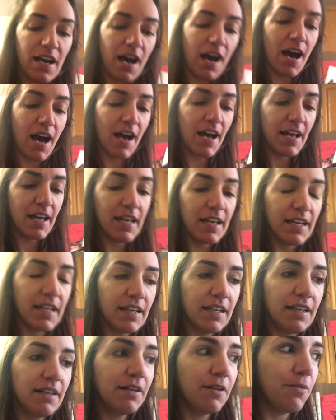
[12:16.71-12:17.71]

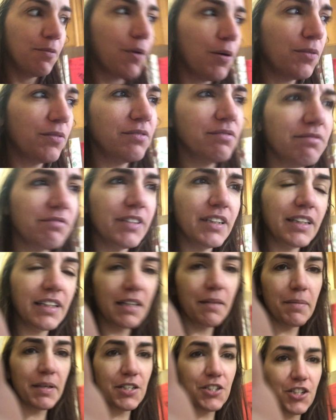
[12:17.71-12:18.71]
I won't
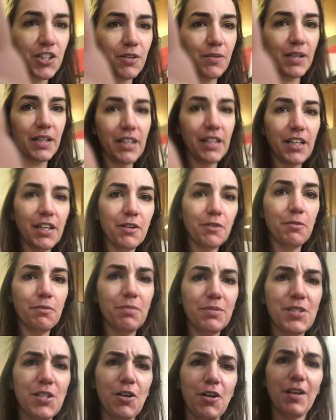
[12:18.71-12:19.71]
really be showing you,
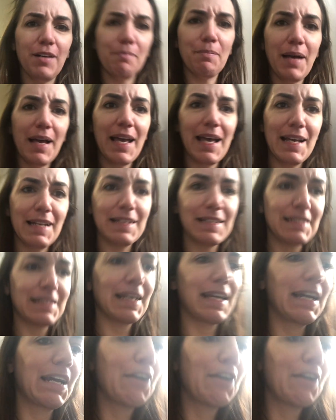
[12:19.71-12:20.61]
sorry, my hand is like